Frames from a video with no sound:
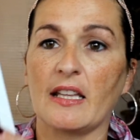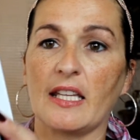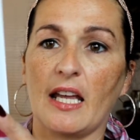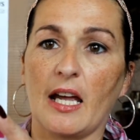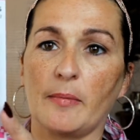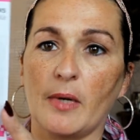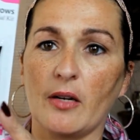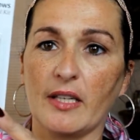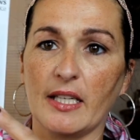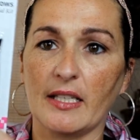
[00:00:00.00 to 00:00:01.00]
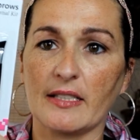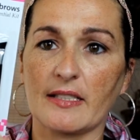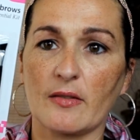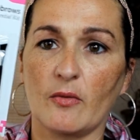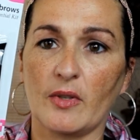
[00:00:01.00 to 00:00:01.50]
the eyebrow
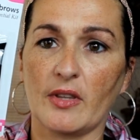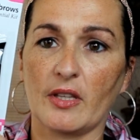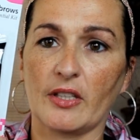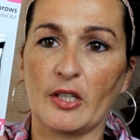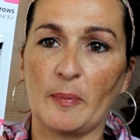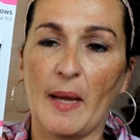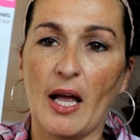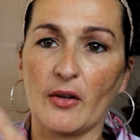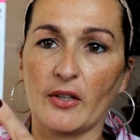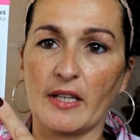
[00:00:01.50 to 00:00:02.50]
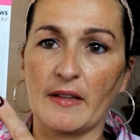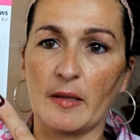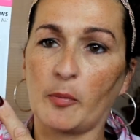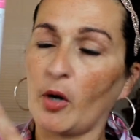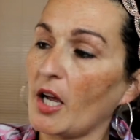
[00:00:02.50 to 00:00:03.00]
kit with the little powder and
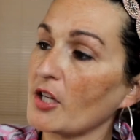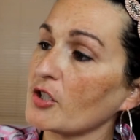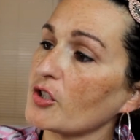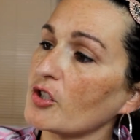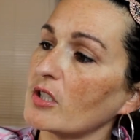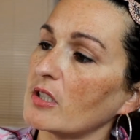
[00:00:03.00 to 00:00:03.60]
the brush.